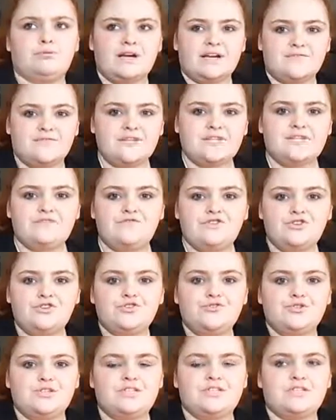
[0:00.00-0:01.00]
breakfast
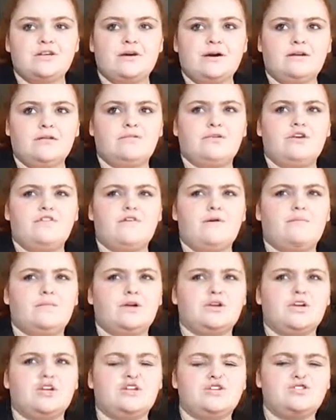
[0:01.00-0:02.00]
food. So I don't know if I'm
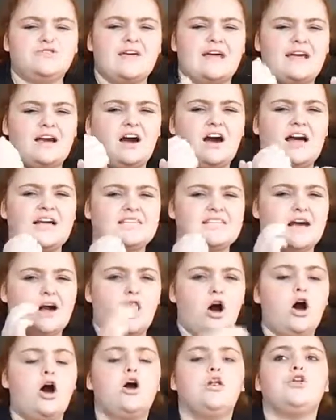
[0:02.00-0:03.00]
going to do that as a
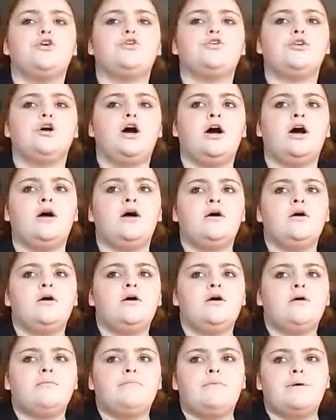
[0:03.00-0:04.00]
haul or not.
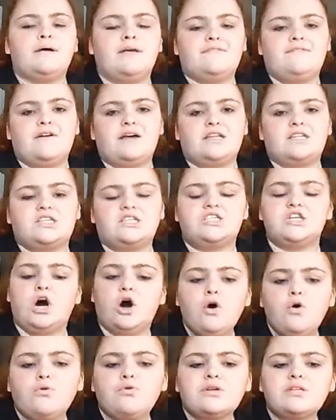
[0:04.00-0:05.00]
But if I
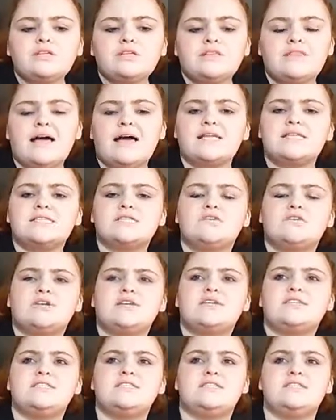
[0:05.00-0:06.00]
don't, that's going to
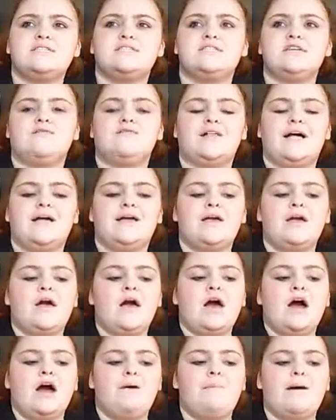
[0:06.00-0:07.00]
consist of like
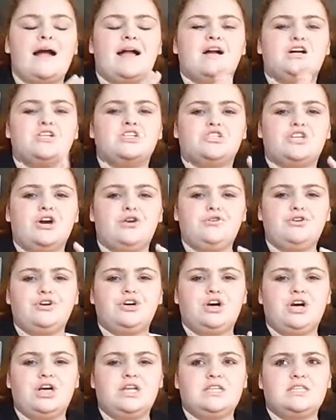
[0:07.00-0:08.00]
a pack of
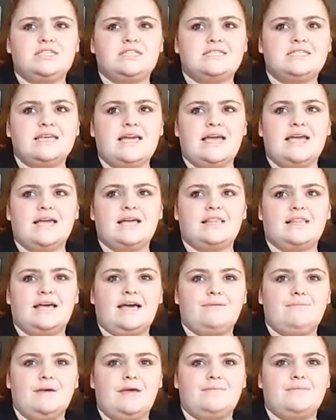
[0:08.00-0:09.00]
donuts and
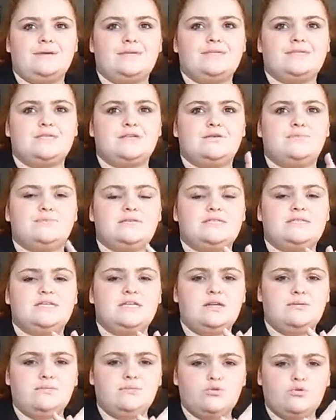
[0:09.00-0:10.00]
like maybe some
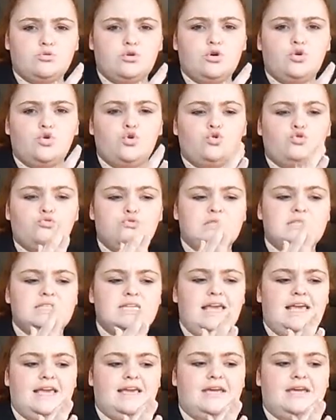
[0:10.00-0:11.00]
cinnamon
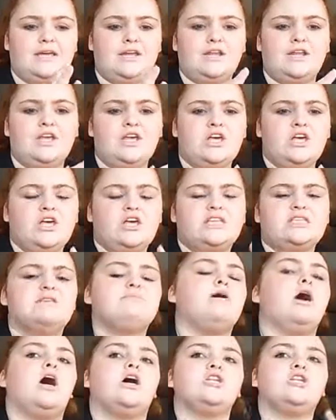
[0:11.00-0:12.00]
rolls and
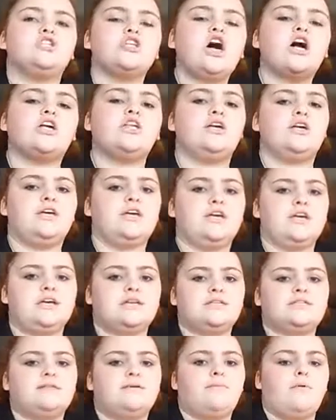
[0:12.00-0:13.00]
some hot chocolate
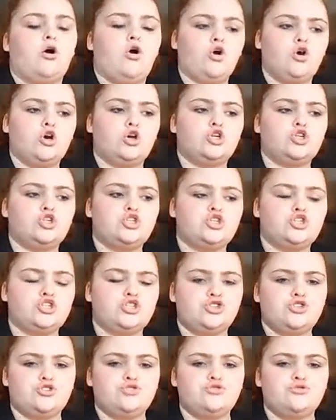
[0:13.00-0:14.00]
and some orange
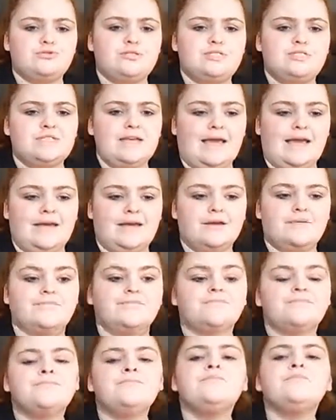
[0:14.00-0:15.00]
juice
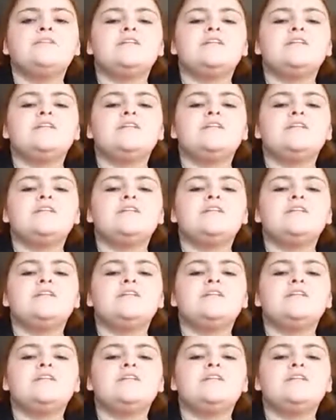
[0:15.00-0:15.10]
and